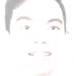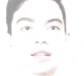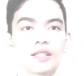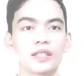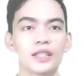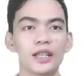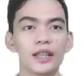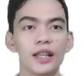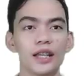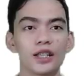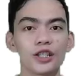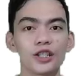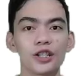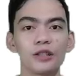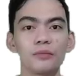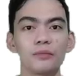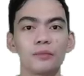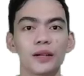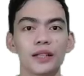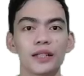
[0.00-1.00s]

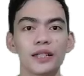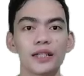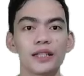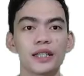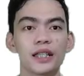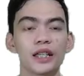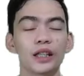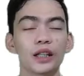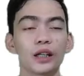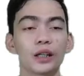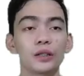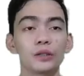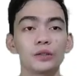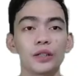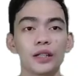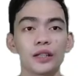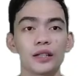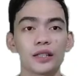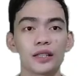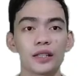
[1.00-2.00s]
Celestial bodies
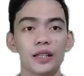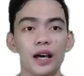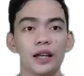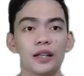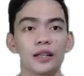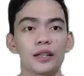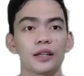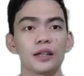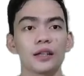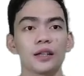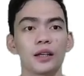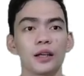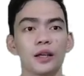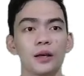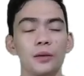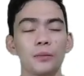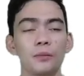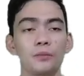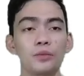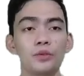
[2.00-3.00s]
including the sun,
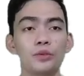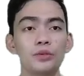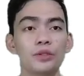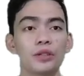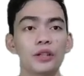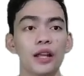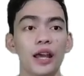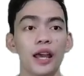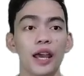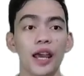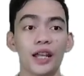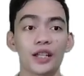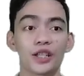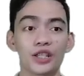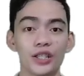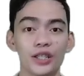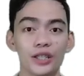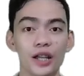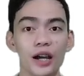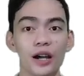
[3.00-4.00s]
moon, and
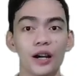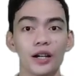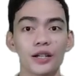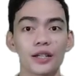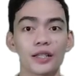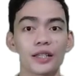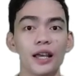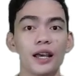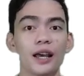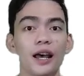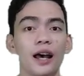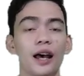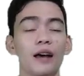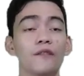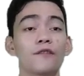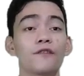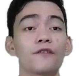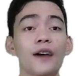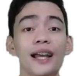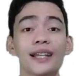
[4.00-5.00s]
stars
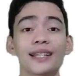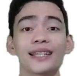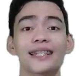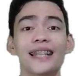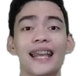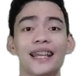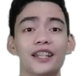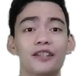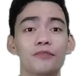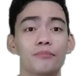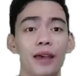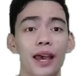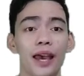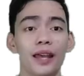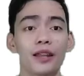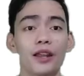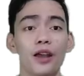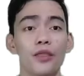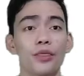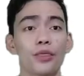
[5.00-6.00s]
have fascinated
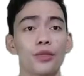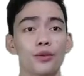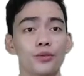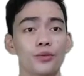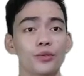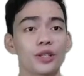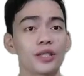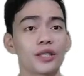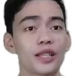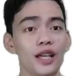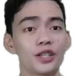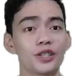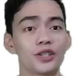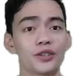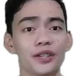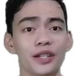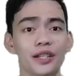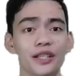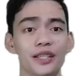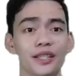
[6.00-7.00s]
man through the
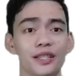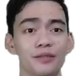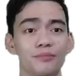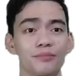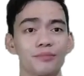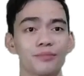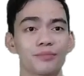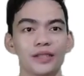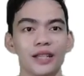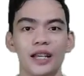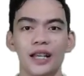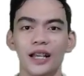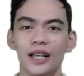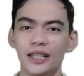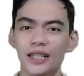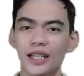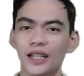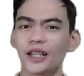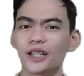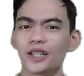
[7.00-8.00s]
centuries.
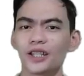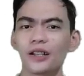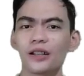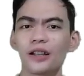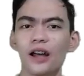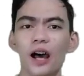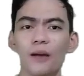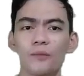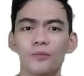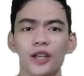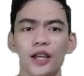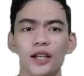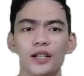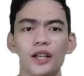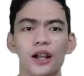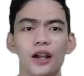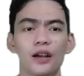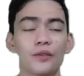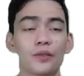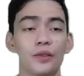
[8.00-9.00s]
Celestial objects
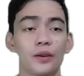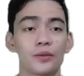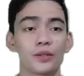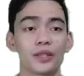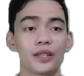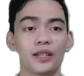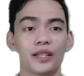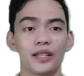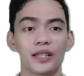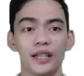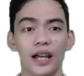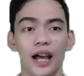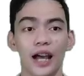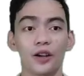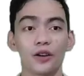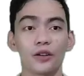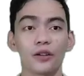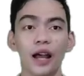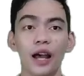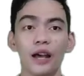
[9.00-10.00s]
are those in the
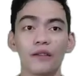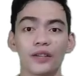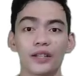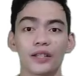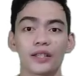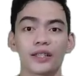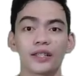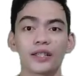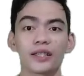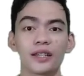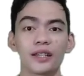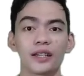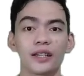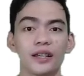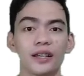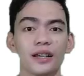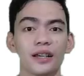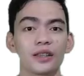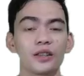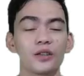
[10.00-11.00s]
sky or heavens.
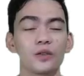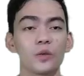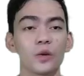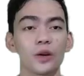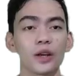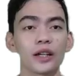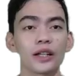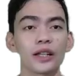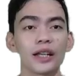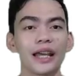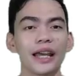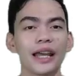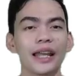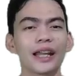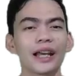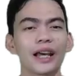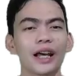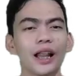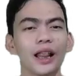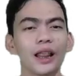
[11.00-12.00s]
The word
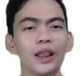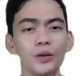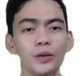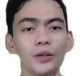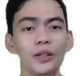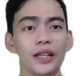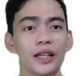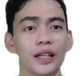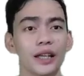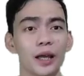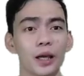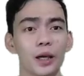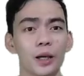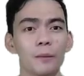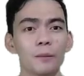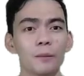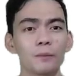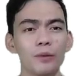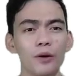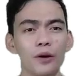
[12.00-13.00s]
including
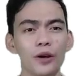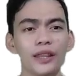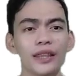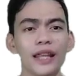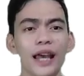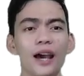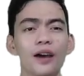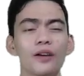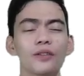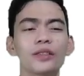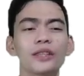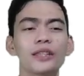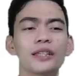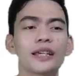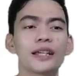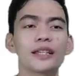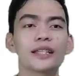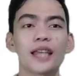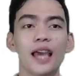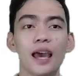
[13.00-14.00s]
point out
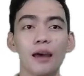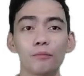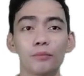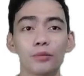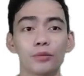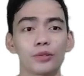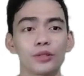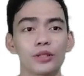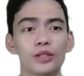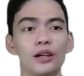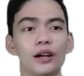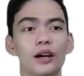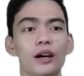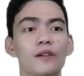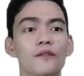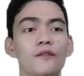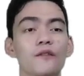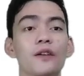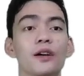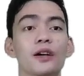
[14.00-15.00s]
the examples
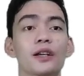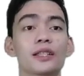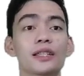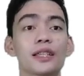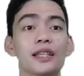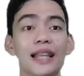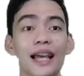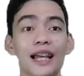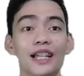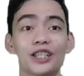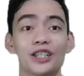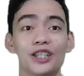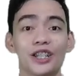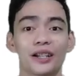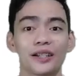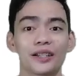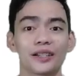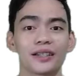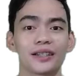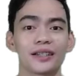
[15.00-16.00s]
of
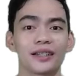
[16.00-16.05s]
celestial.